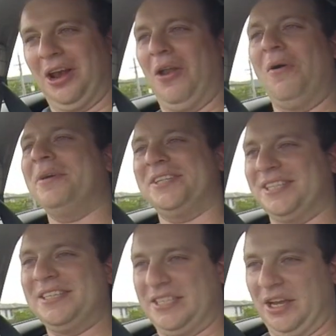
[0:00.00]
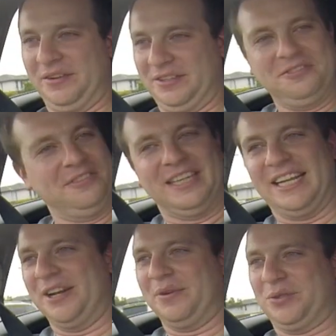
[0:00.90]
kilometers, so it's not
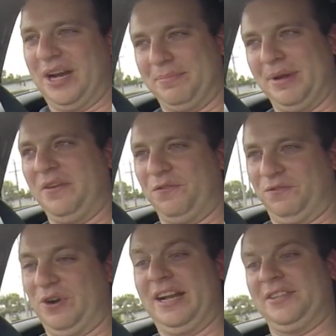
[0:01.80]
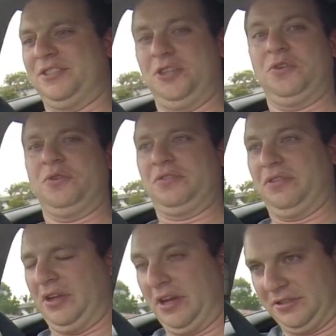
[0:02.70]
really going to attract many friends
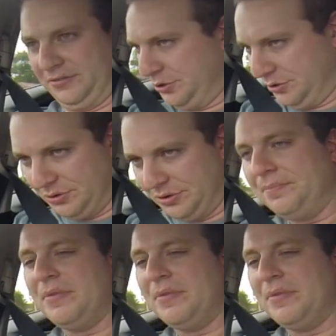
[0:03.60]
used, that's for sure.